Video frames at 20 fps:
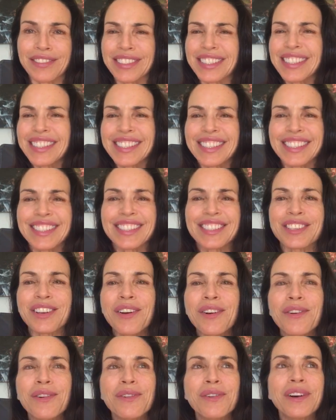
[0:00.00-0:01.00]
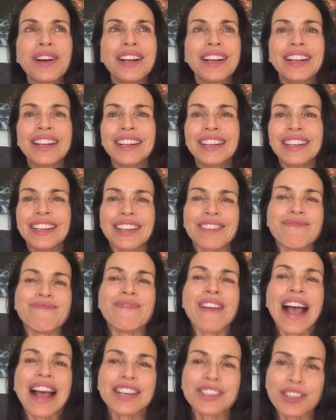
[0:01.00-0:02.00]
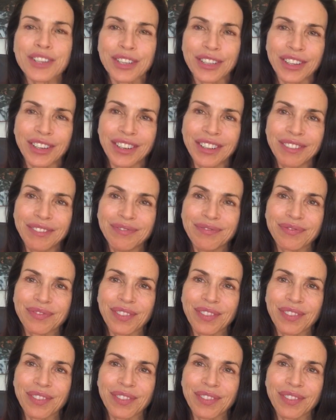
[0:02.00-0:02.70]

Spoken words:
was just so magical.